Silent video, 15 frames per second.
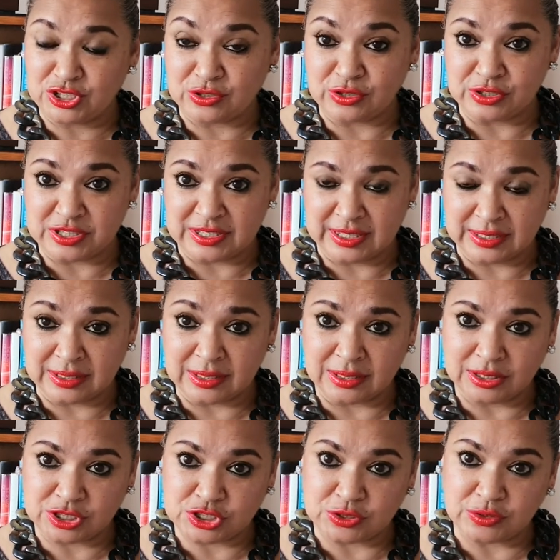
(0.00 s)
children and
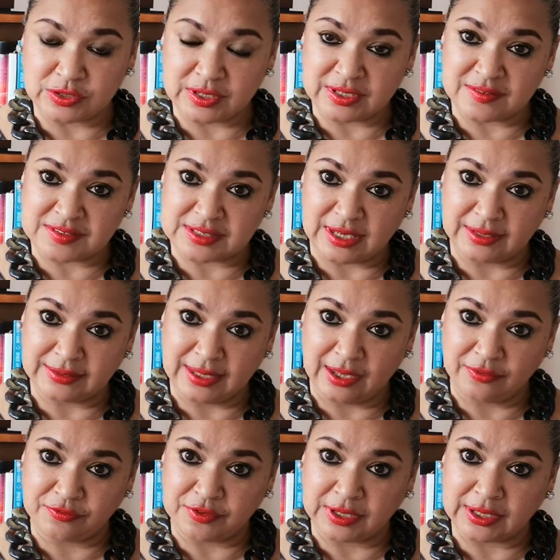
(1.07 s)
girl children of South
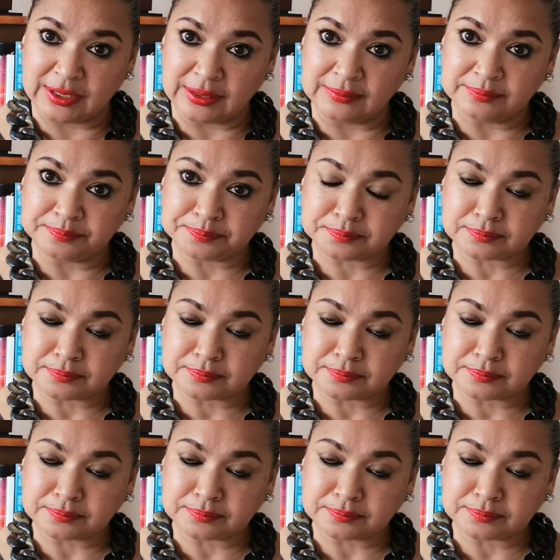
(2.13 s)
Africa